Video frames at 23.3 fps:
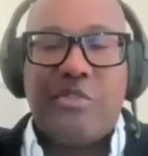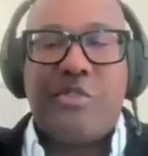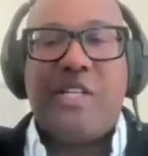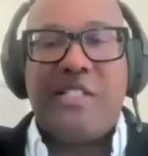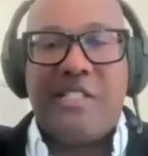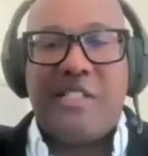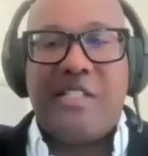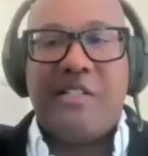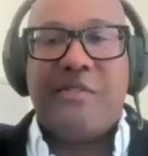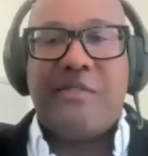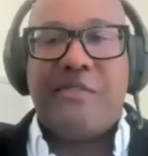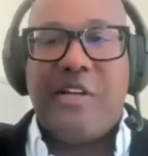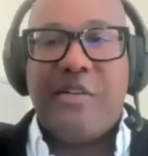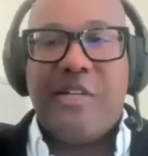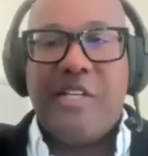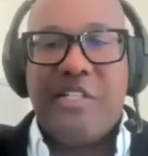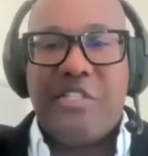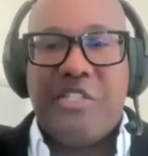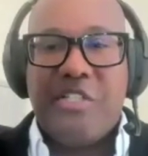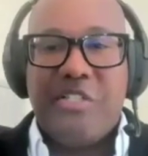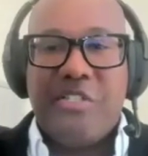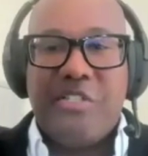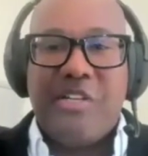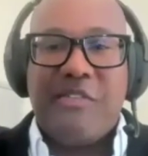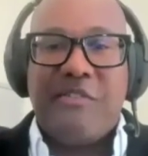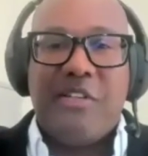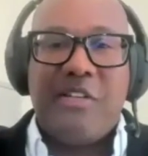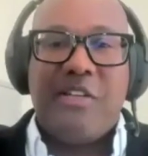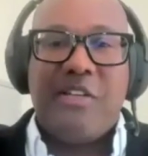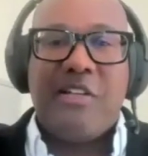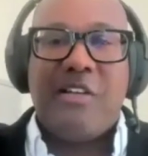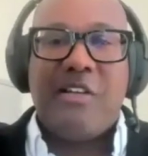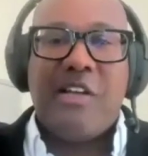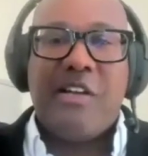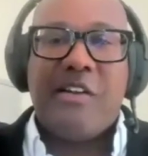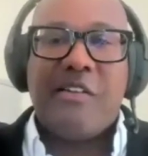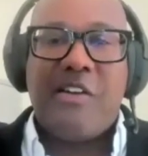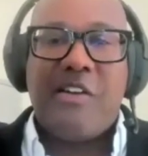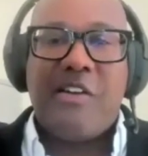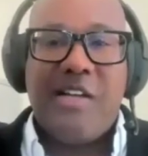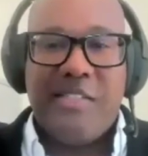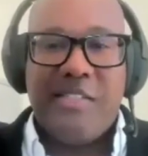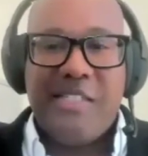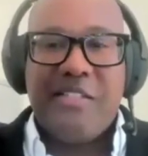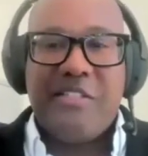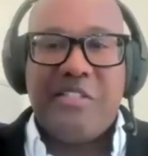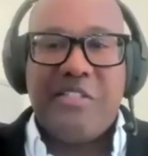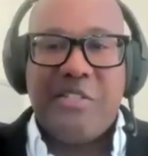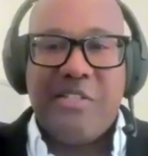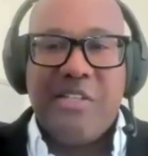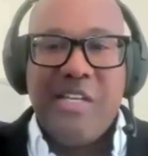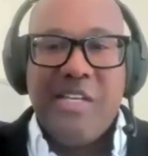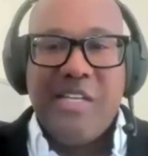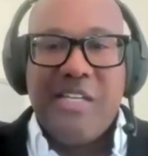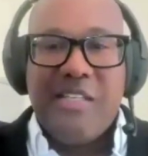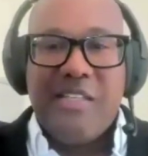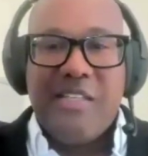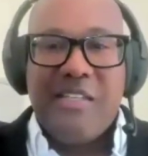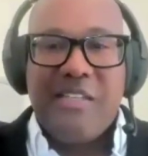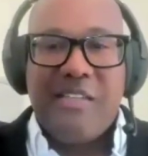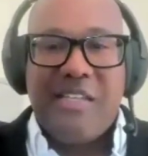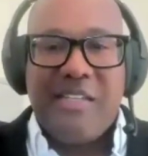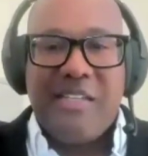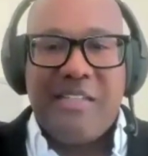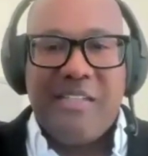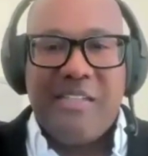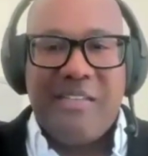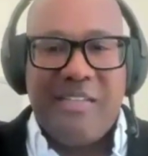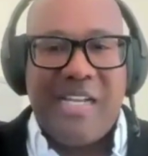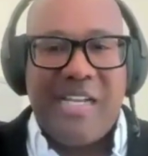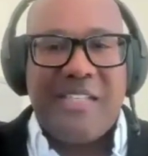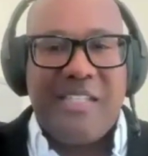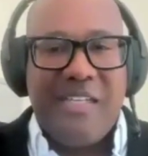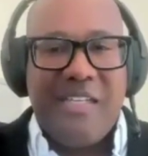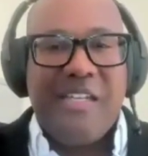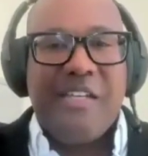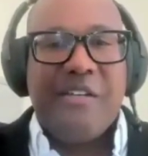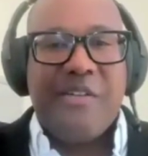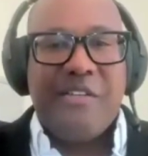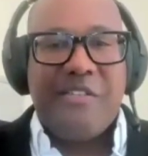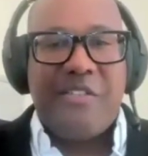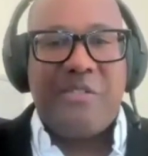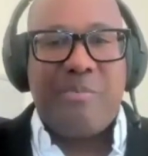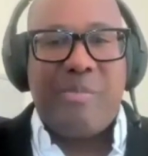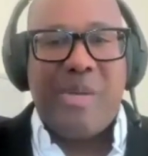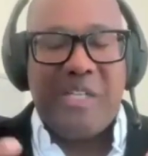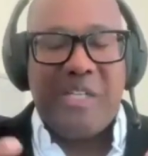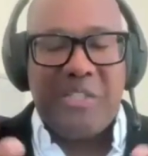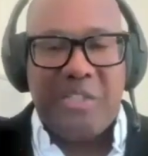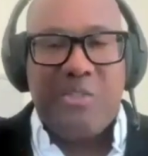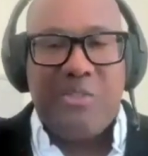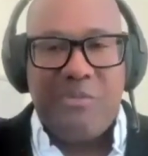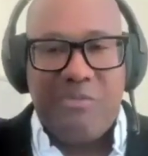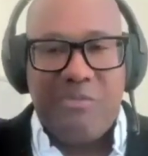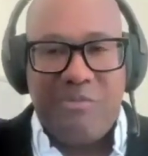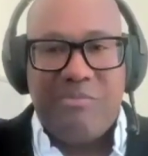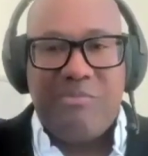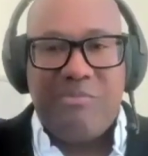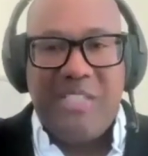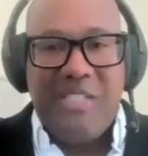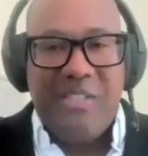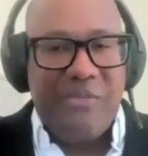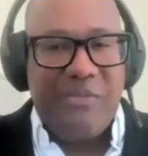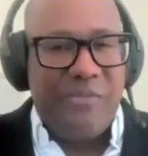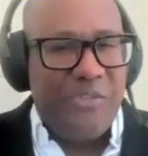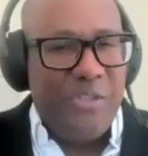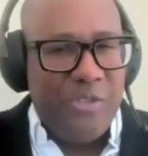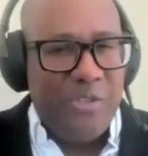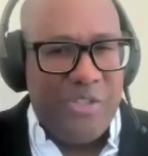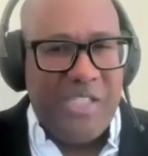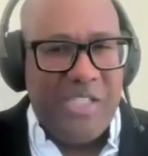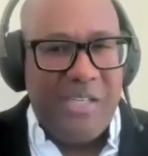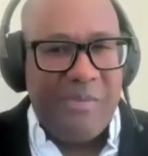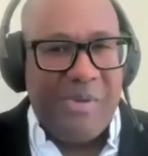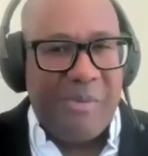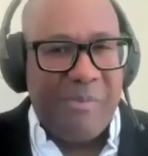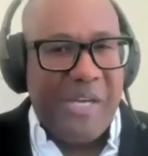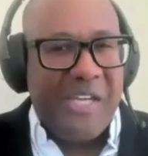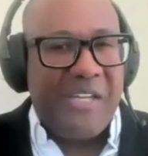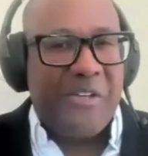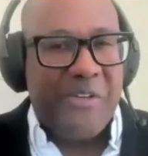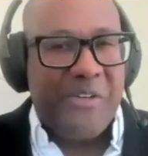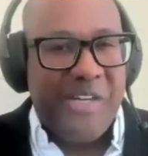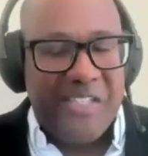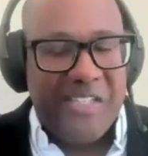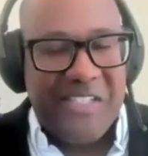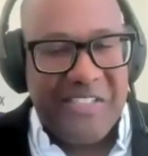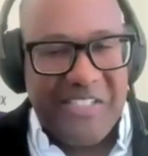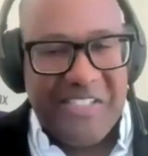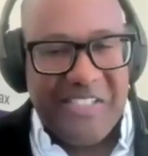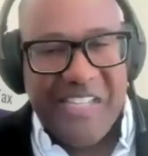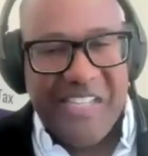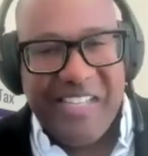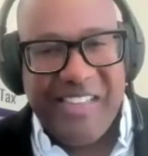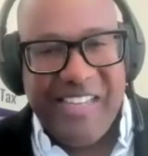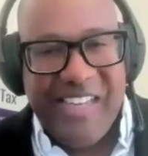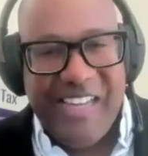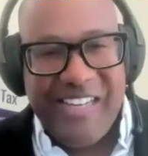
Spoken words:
trust and foundations. You have a lot of content. So that's an area of special for your team. Am I correct in saying